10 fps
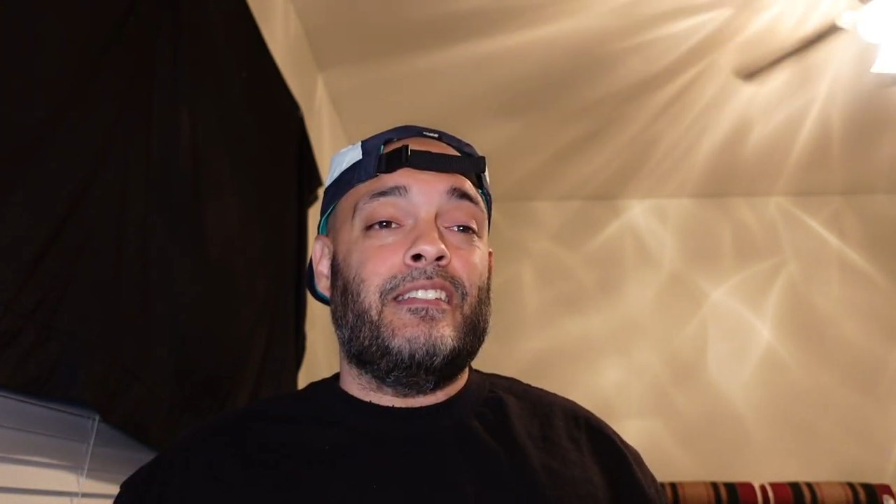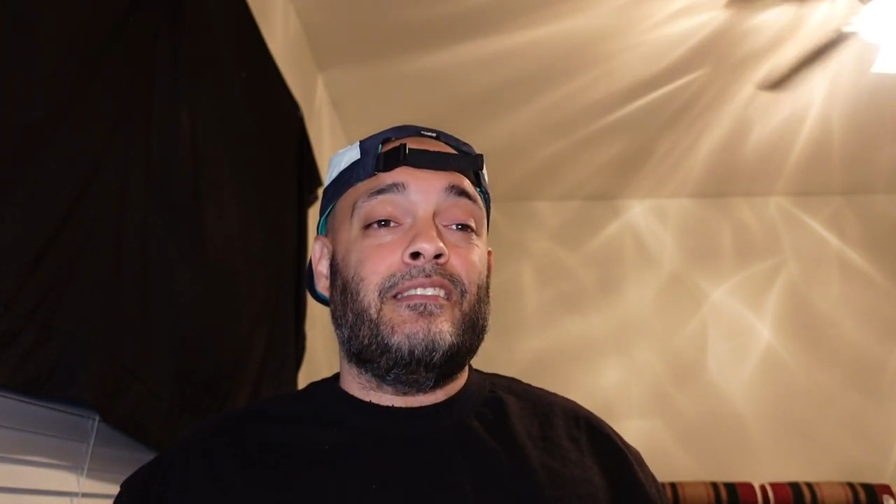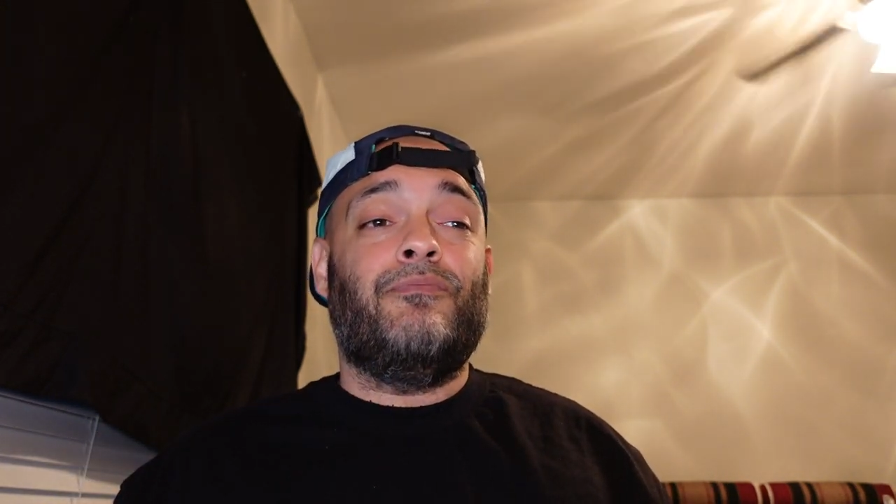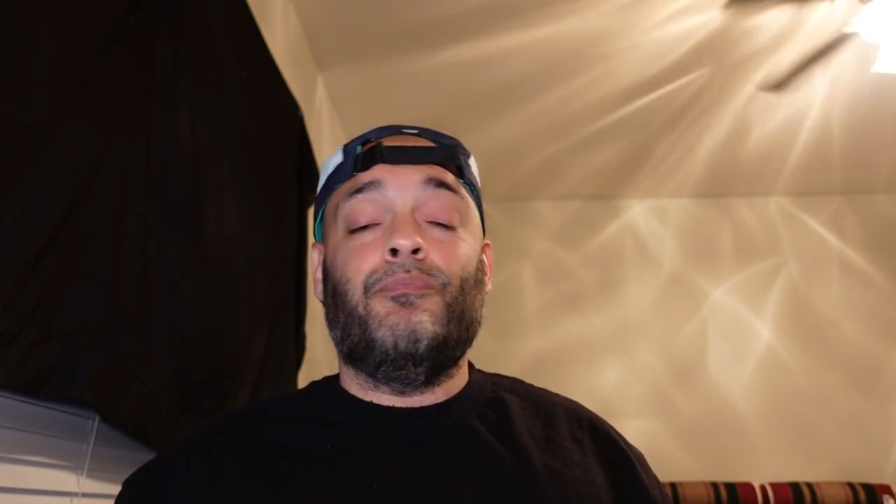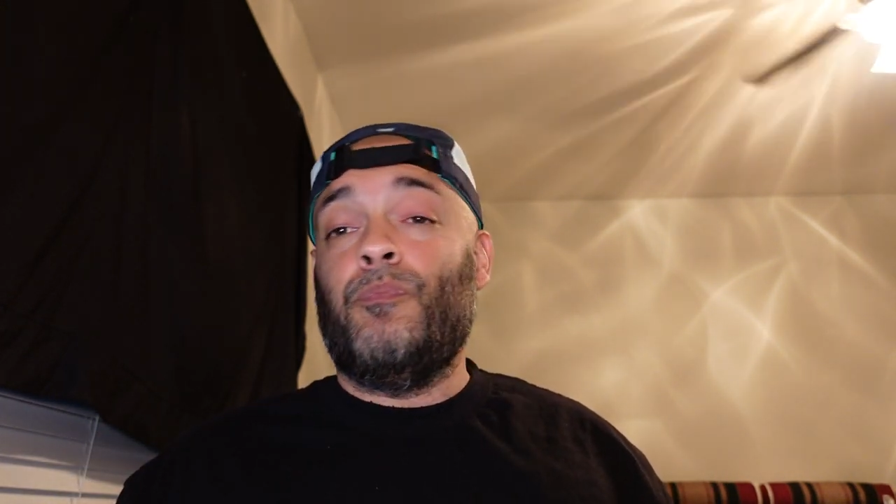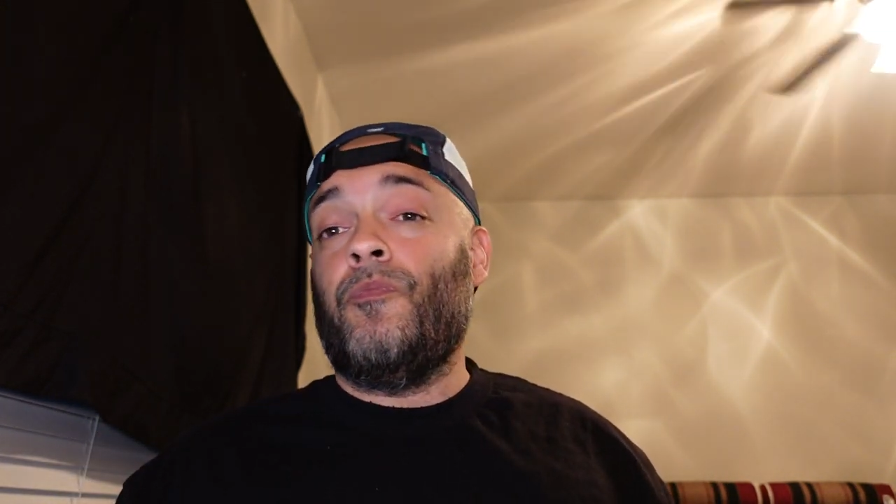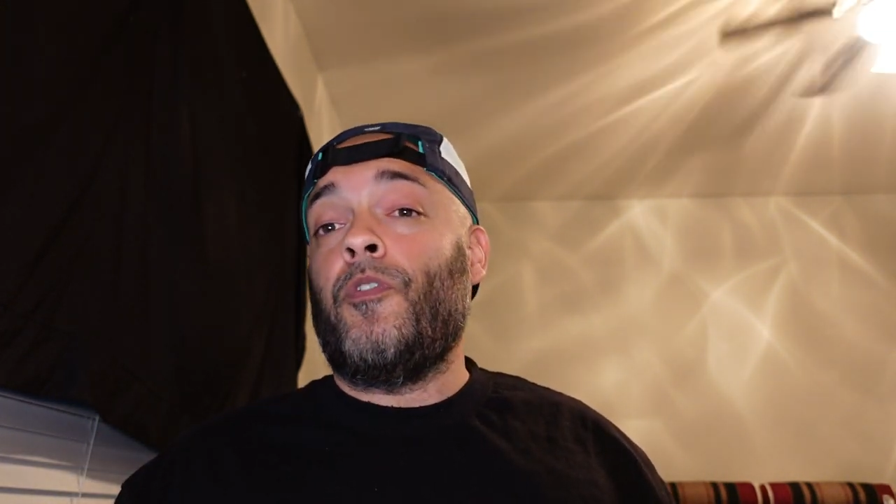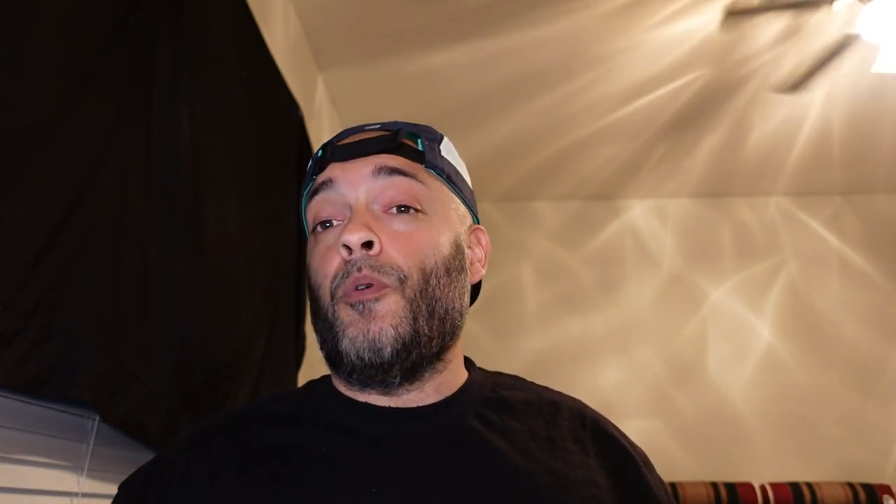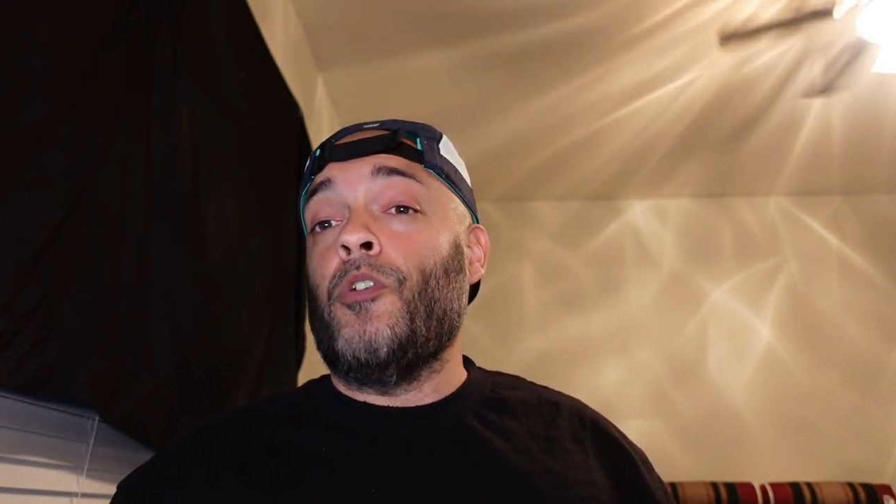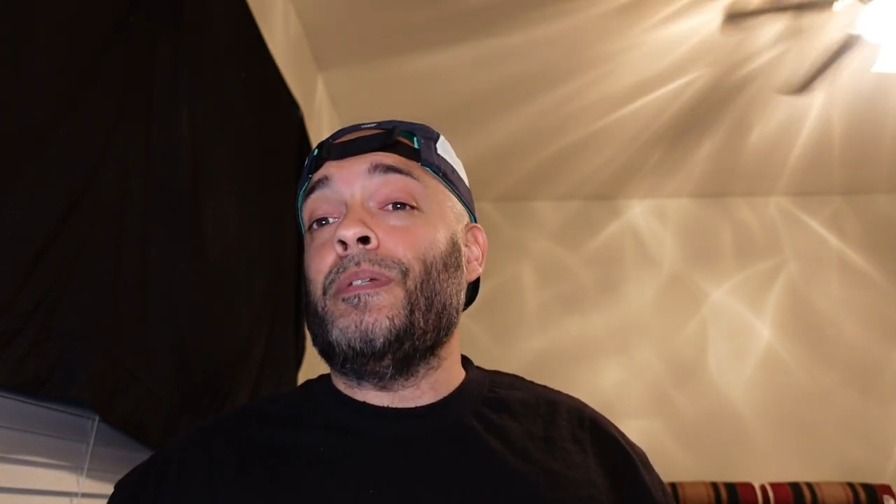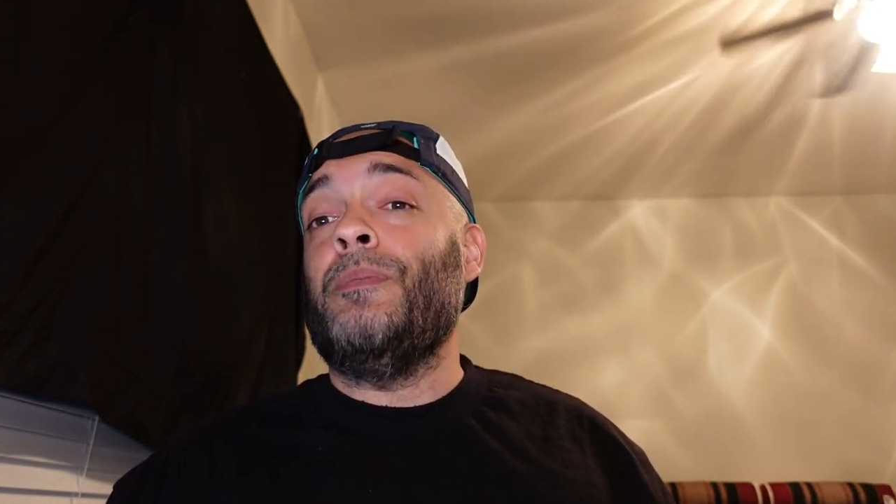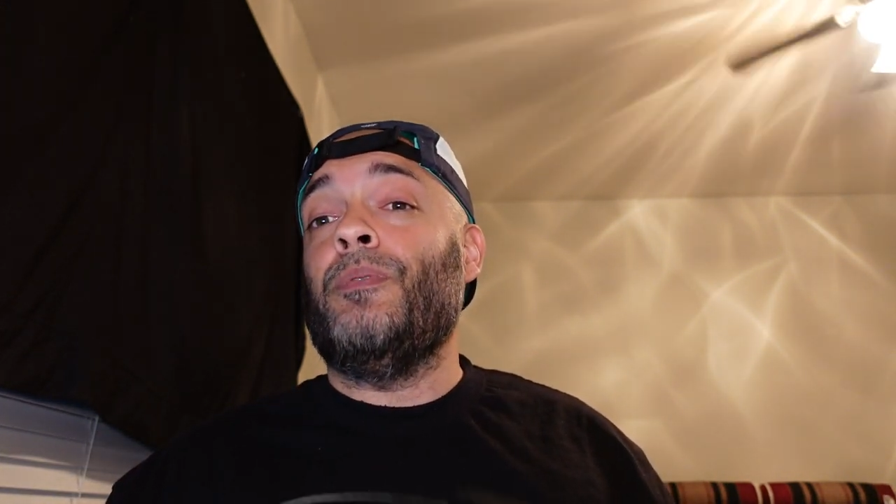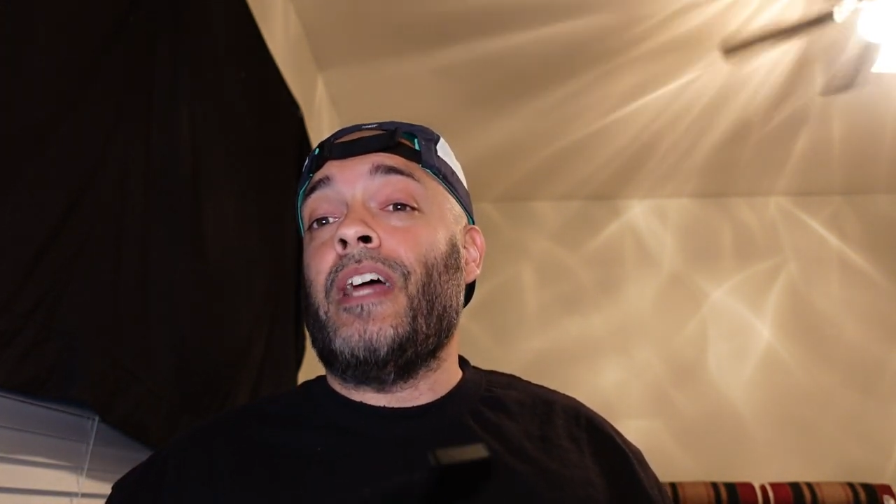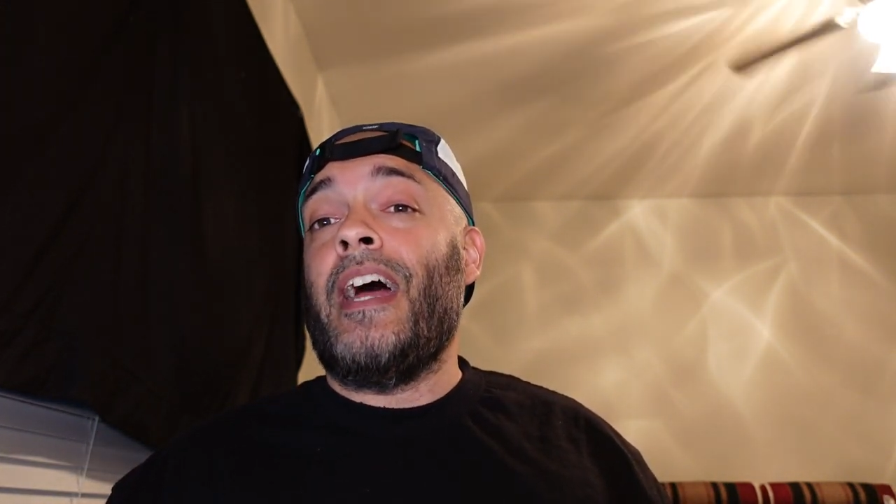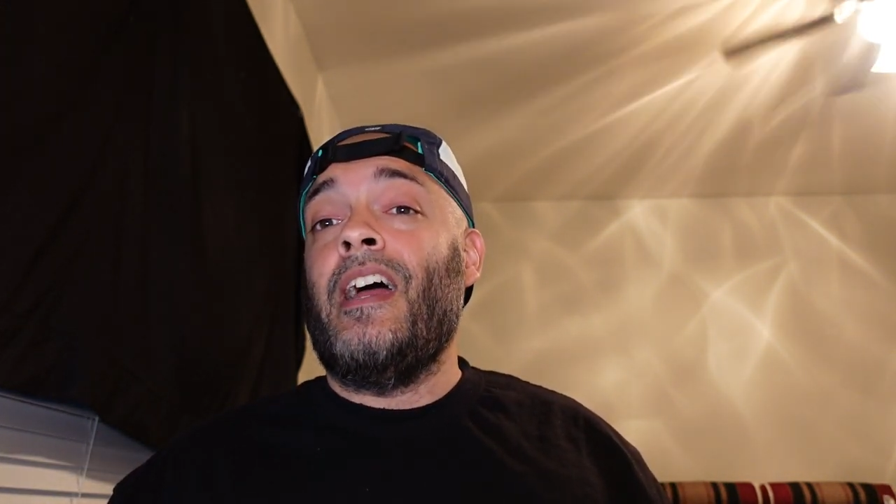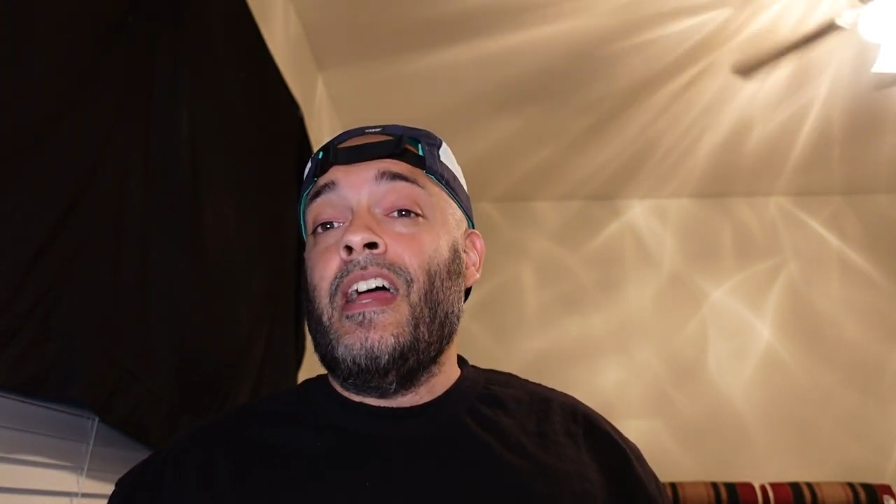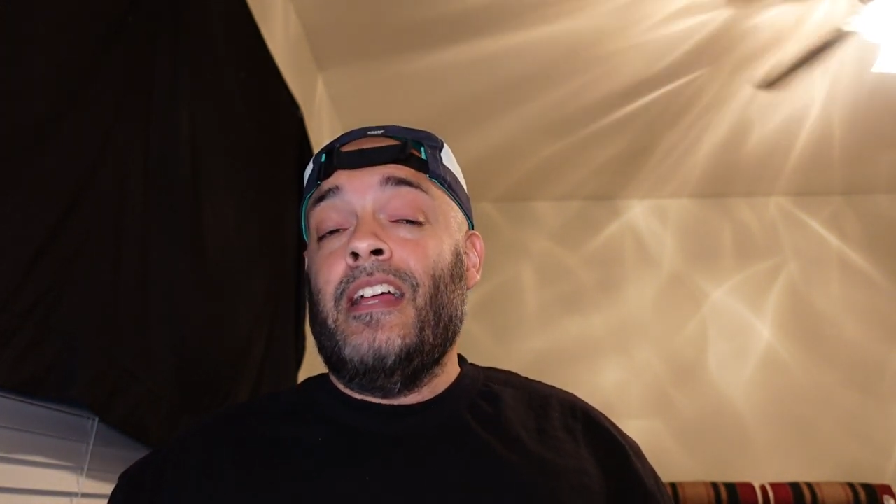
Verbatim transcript: is for most people, the,